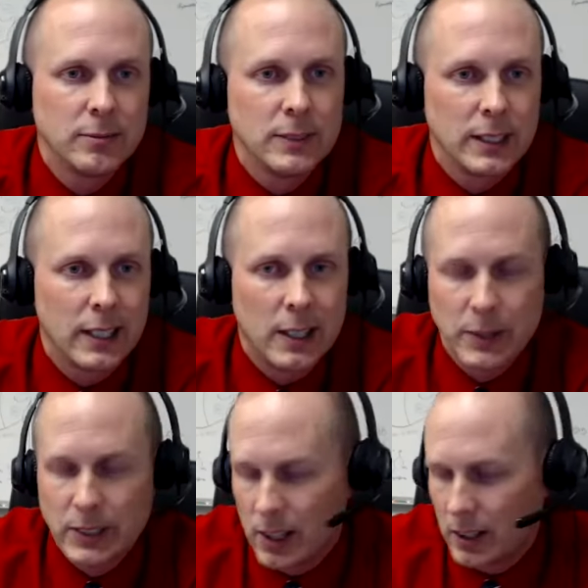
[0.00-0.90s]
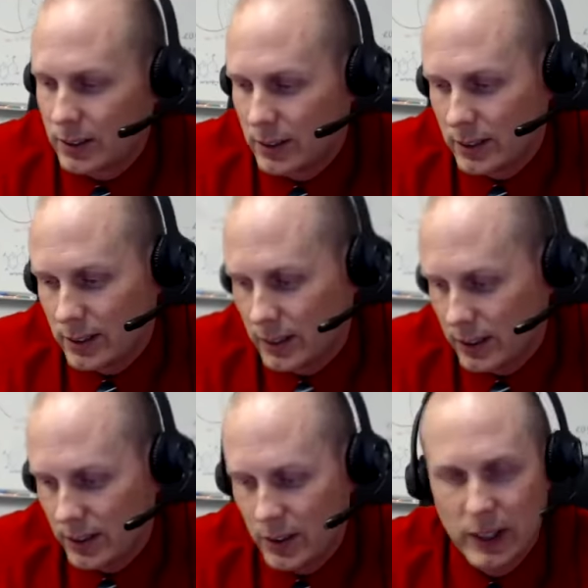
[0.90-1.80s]
Again, I'm a doctor.
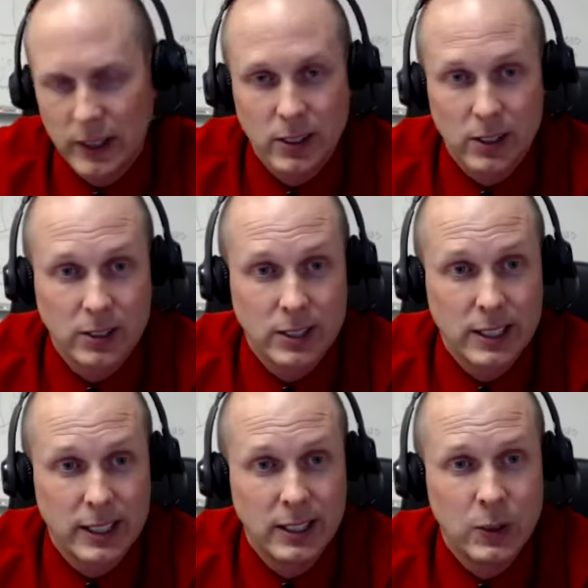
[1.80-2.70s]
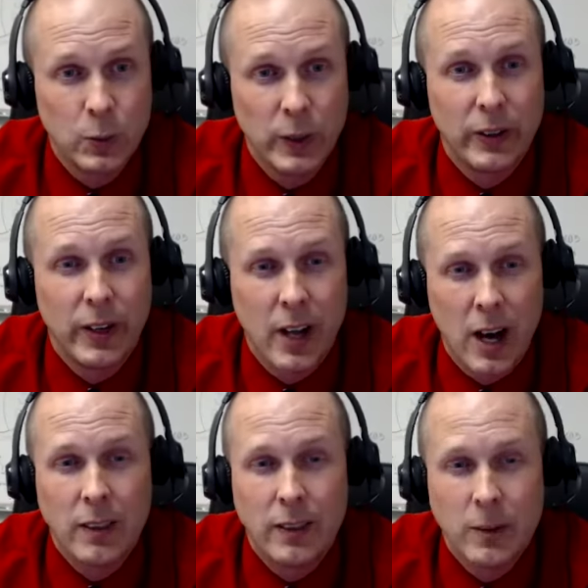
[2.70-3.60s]
You know how doctors think. We are
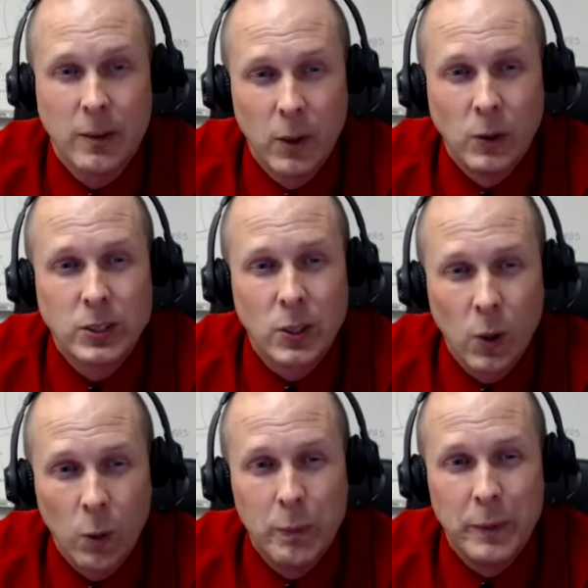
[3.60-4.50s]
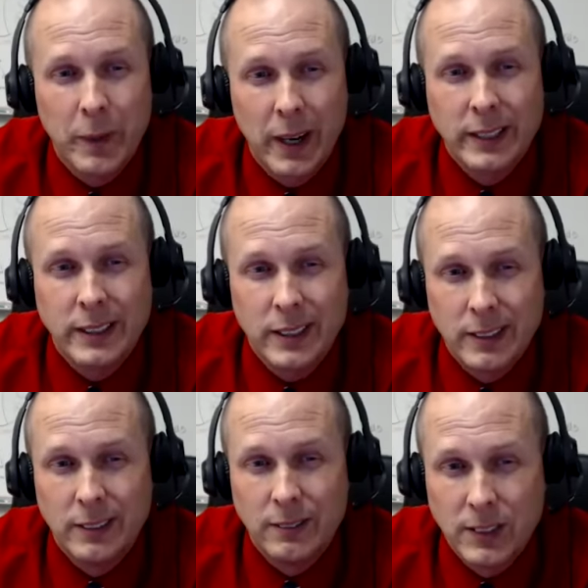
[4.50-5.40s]
not the most open-minded
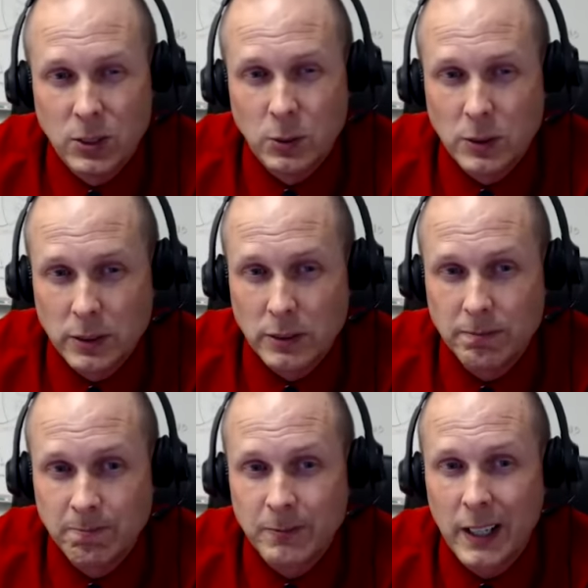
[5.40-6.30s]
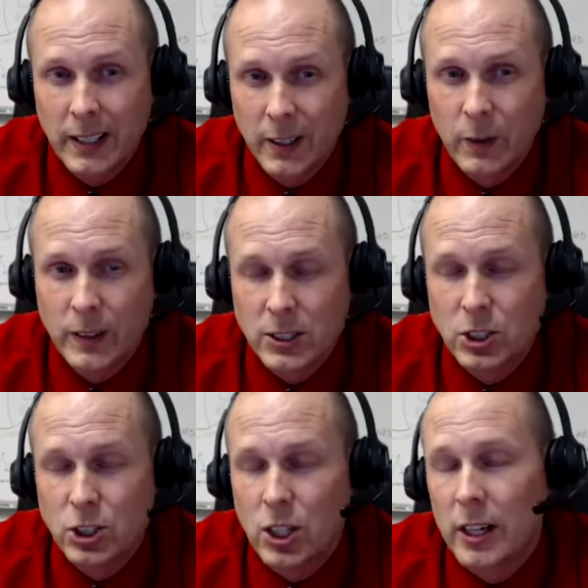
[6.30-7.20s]
individuals. I know this is
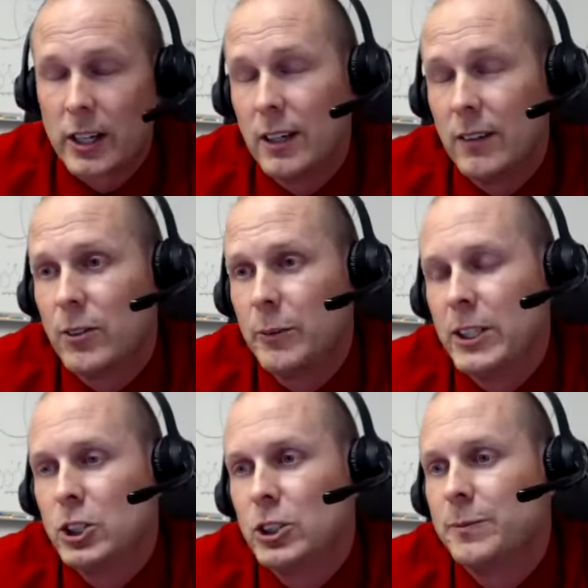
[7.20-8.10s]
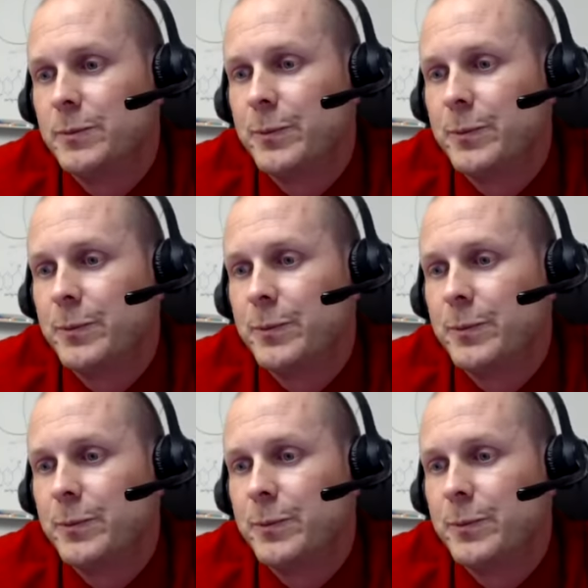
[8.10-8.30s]
shocking information.